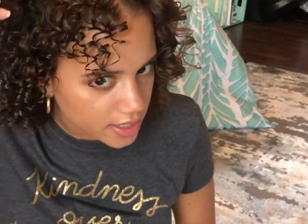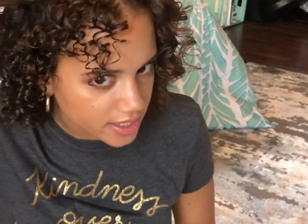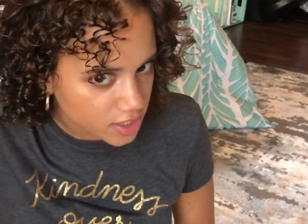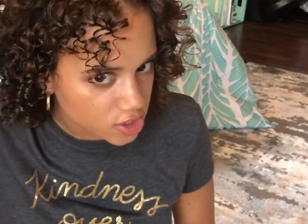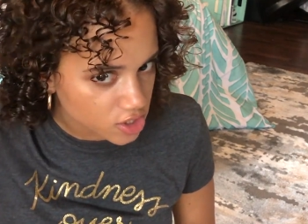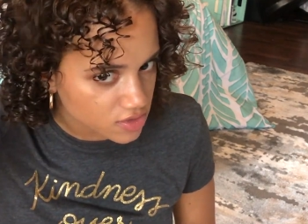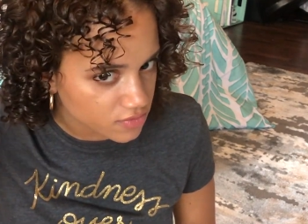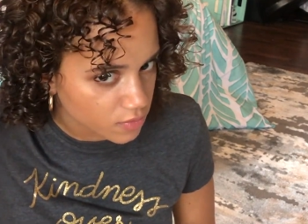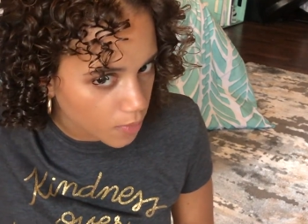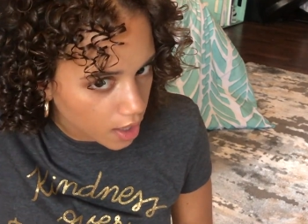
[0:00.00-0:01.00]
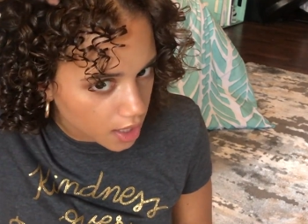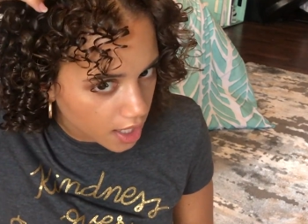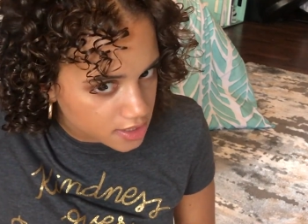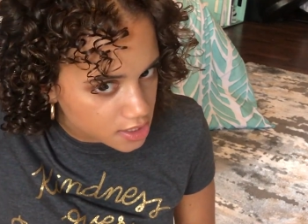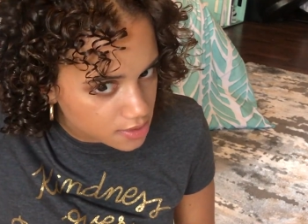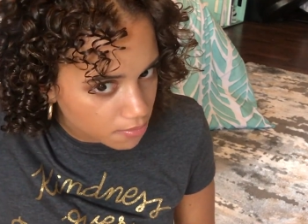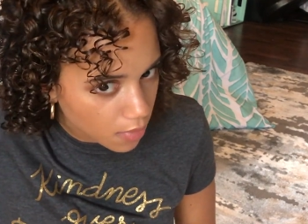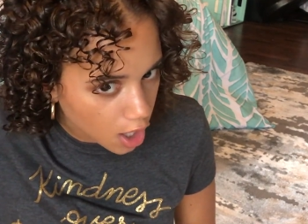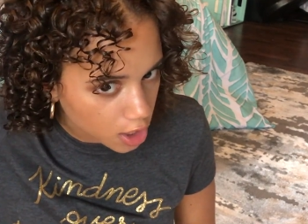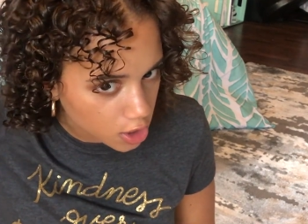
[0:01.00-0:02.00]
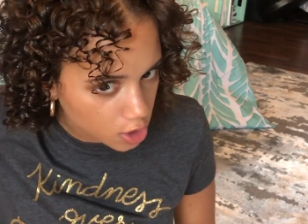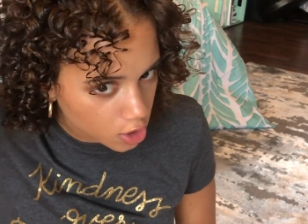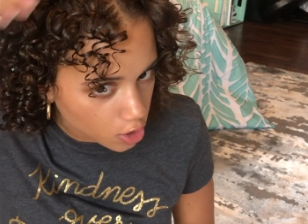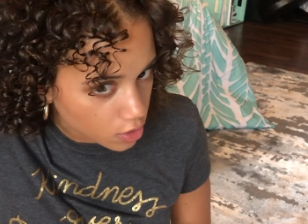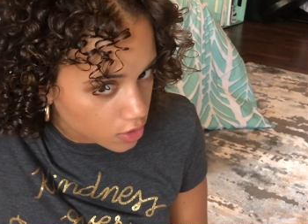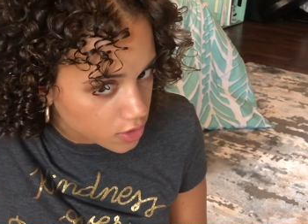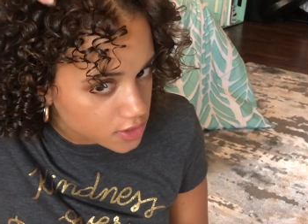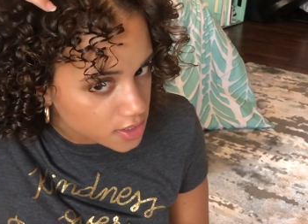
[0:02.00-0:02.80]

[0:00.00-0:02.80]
Like, they're just a lot smaller curls.